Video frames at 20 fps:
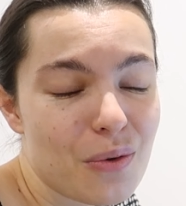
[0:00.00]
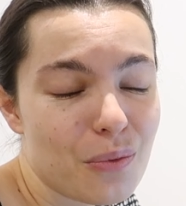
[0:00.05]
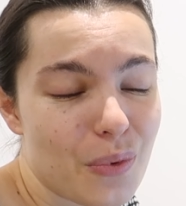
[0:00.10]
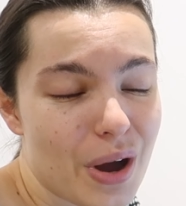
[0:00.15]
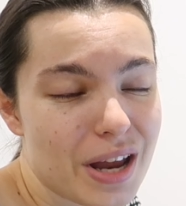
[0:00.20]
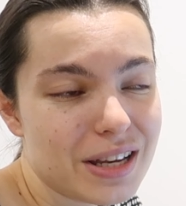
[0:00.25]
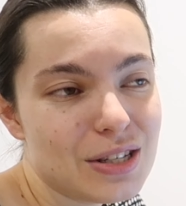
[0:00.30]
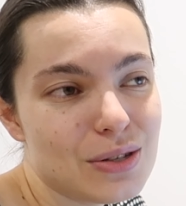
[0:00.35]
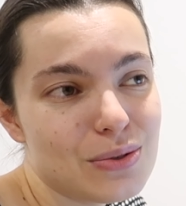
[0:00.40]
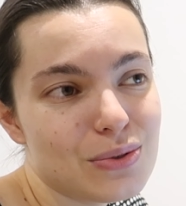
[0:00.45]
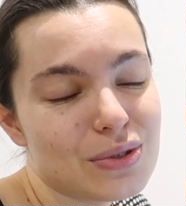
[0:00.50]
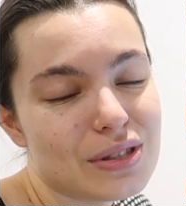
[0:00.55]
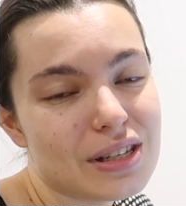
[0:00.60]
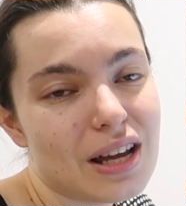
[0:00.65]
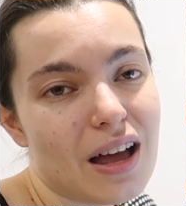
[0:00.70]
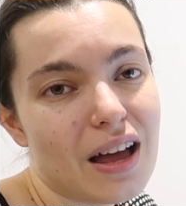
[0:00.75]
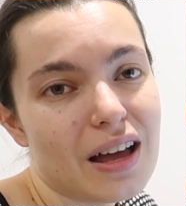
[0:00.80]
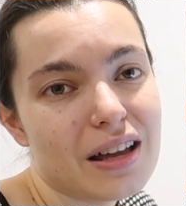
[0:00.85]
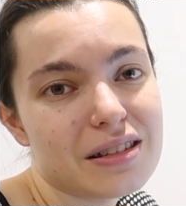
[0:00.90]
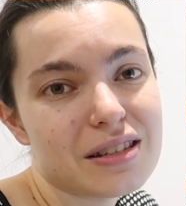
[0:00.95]
When you
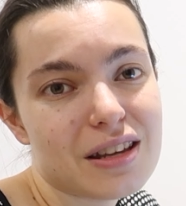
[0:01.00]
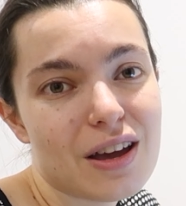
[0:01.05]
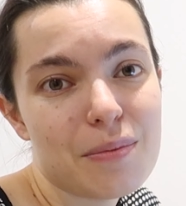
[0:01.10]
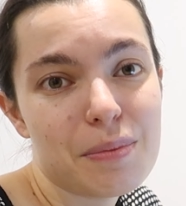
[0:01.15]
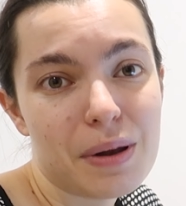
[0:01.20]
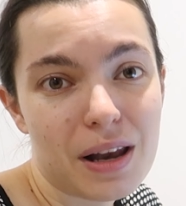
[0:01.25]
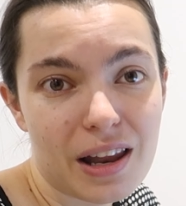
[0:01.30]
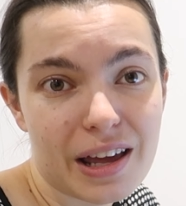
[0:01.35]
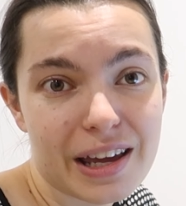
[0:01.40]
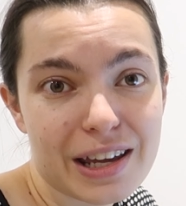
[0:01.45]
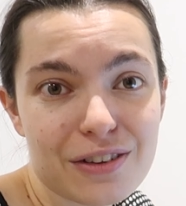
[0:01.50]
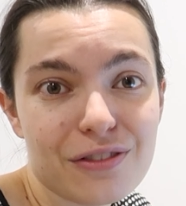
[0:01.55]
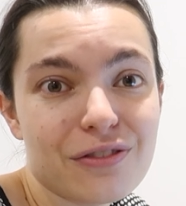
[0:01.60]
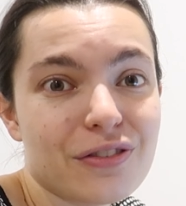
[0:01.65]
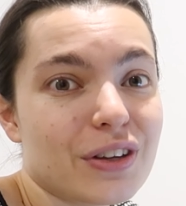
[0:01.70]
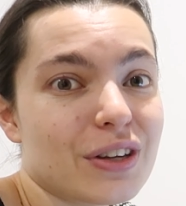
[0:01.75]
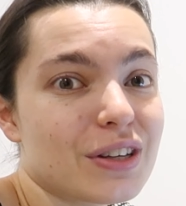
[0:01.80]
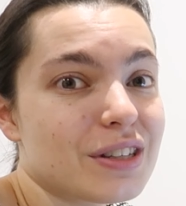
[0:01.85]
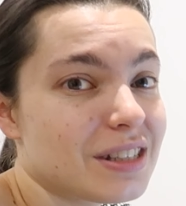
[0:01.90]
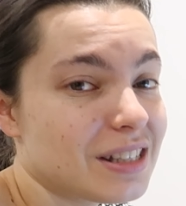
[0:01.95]
start applying
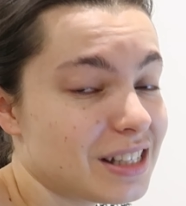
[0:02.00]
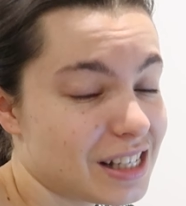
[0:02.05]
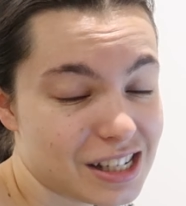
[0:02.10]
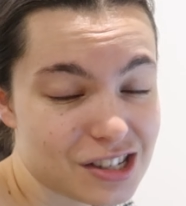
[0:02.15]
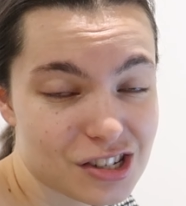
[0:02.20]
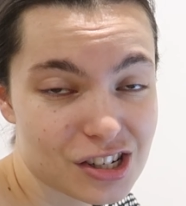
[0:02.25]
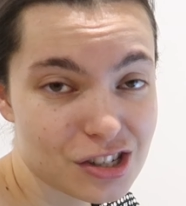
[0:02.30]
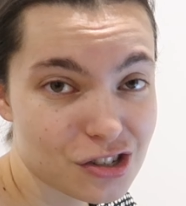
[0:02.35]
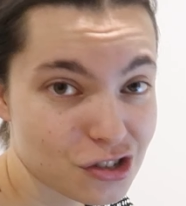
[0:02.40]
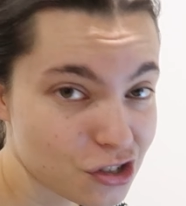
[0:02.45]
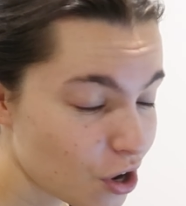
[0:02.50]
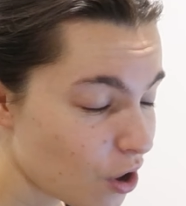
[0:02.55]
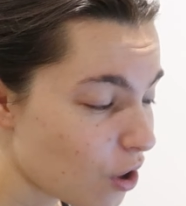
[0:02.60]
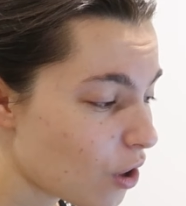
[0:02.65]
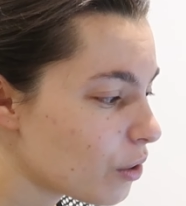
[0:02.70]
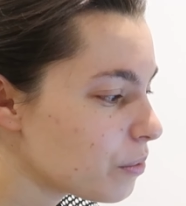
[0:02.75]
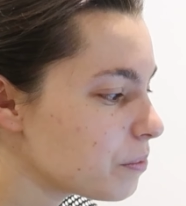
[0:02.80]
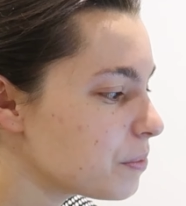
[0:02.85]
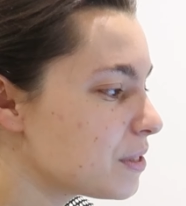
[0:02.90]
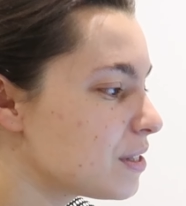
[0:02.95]
for teaching
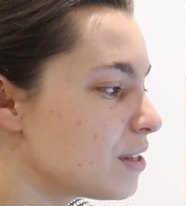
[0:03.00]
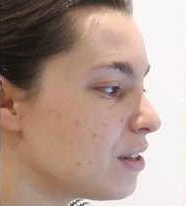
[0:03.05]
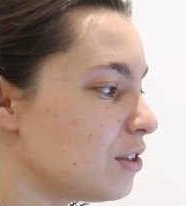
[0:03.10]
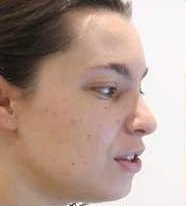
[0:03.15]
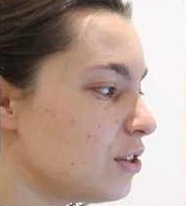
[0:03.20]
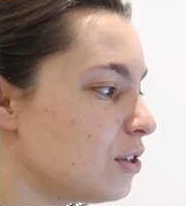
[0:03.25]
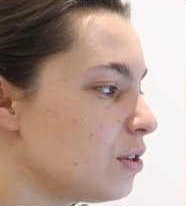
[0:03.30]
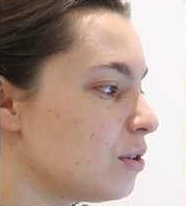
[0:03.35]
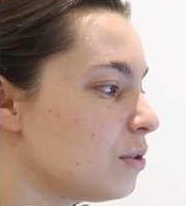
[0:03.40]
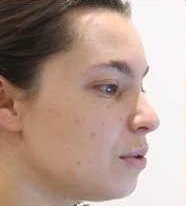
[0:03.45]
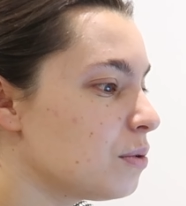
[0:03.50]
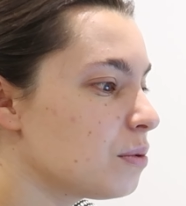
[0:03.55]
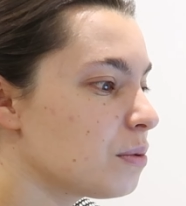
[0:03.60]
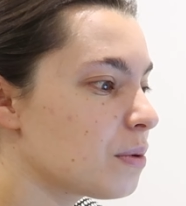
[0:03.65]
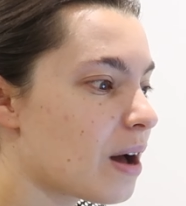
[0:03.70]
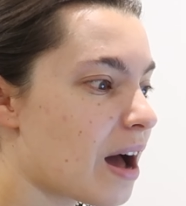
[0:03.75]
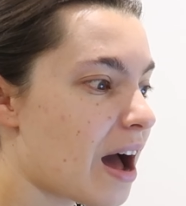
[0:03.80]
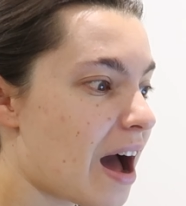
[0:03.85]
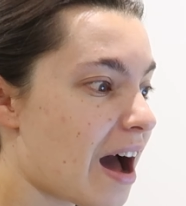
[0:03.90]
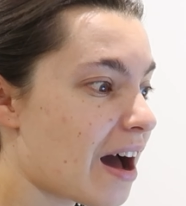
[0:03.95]
jobs,
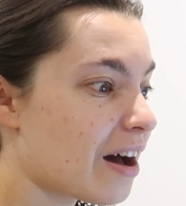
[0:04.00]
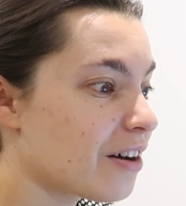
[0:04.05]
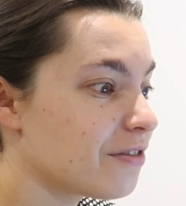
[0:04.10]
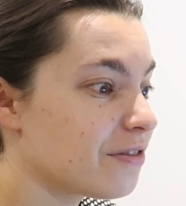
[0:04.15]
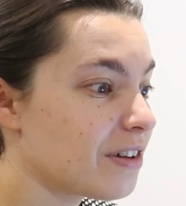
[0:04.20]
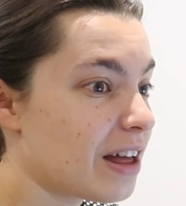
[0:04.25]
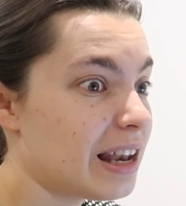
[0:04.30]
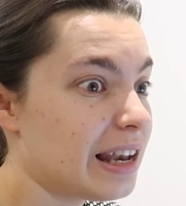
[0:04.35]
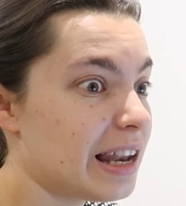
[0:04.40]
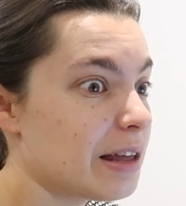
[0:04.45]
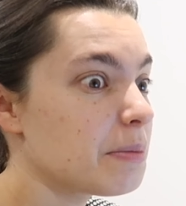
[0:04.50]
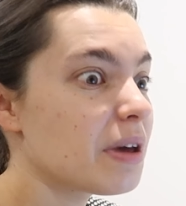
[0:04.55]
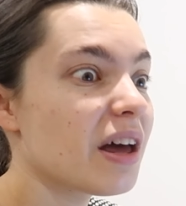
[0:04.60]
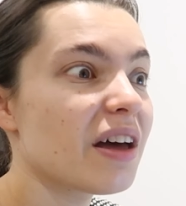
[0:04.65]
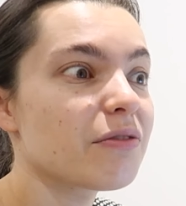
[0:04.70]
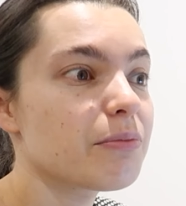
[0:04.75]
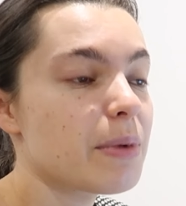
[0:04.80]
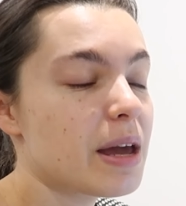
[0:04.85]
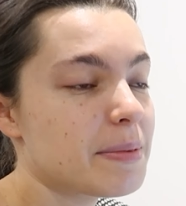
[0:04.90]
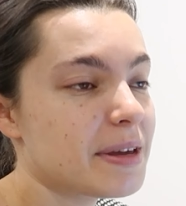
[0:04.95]
you have a limit
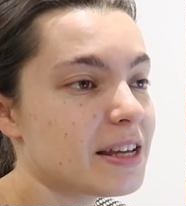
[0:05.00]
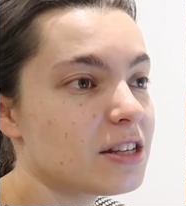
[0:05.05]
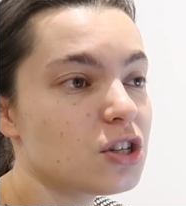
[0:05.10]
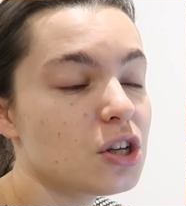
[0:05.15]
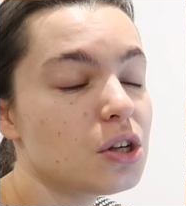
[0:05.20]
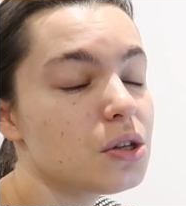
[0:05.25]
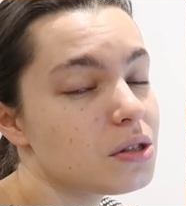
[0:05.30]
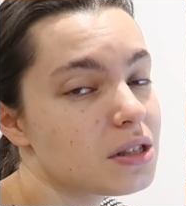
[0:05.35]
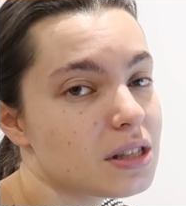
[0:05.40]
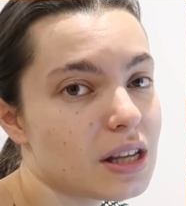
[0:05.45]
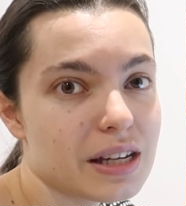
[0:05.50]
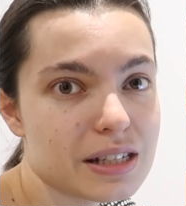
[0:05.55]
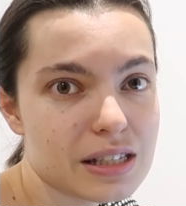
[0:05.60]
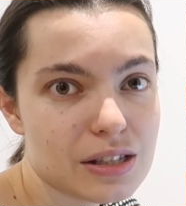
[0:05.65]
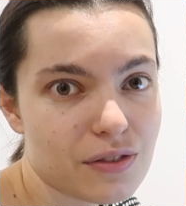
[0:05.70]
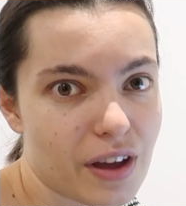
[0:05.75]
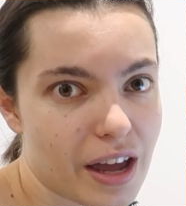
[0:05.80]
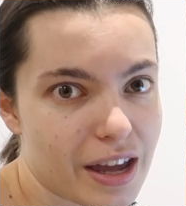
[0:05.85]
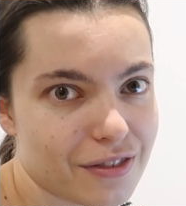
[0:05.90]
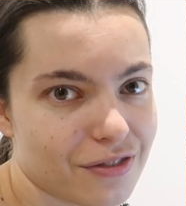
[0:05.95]
of maybe 2 sides
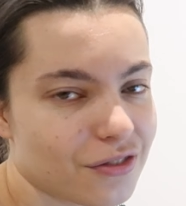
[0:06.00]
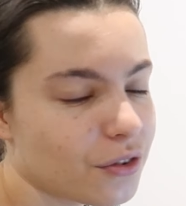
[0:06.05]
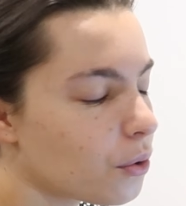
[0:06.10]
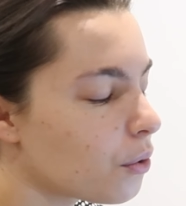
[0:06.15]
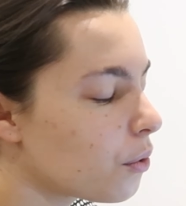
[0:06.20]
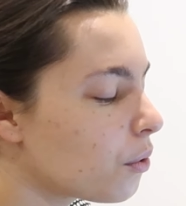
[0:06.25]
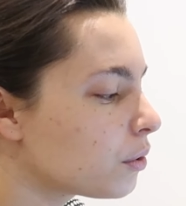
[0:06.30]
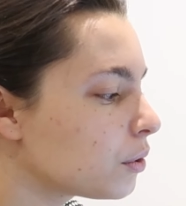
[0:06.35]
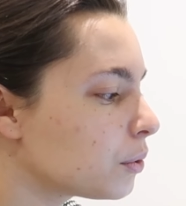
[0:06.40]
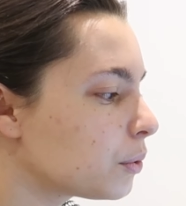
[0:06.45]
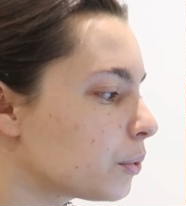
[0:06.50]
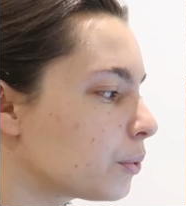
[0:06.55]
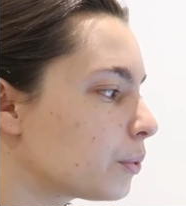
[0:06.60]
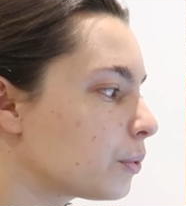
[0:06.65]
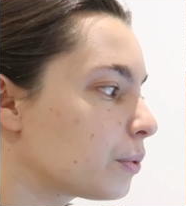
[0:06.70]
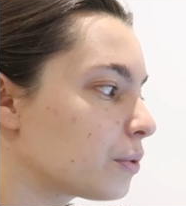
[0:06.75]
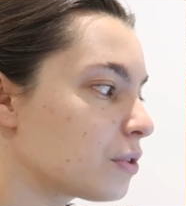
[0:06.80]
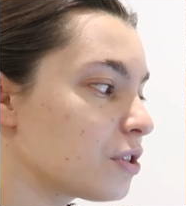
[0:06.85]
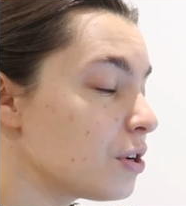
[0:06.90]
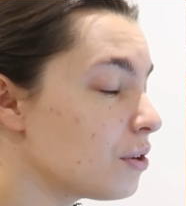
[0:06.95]
of A4
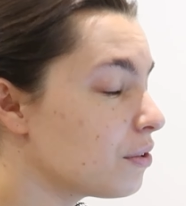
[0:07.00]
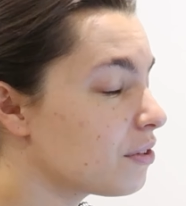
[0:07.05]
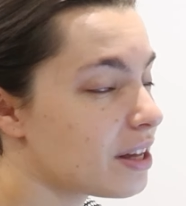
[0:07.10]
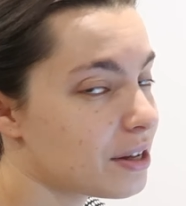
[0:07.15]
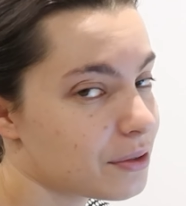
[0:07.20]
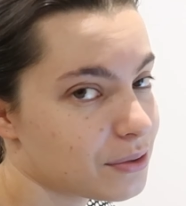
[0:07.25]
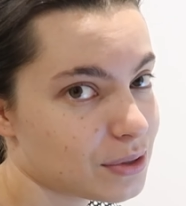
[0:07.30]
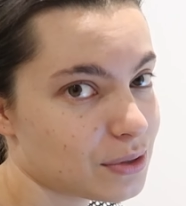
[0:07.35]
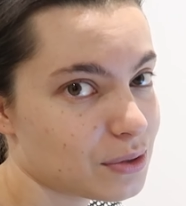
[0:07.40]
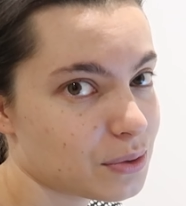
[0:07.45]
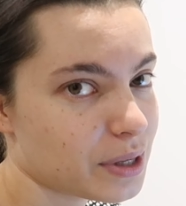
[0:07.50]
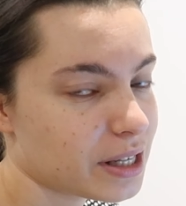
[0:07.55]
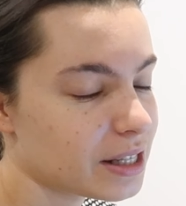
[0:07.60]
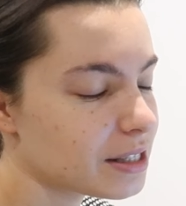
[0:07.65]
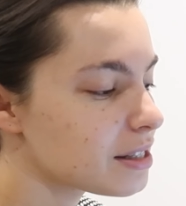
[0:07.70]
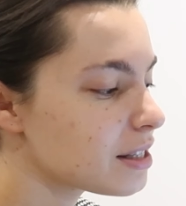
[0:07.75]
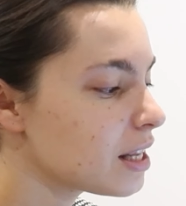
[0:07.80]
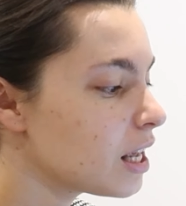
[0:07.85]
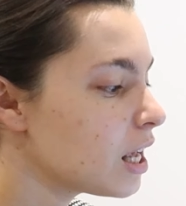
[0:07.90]
or 2,000 words.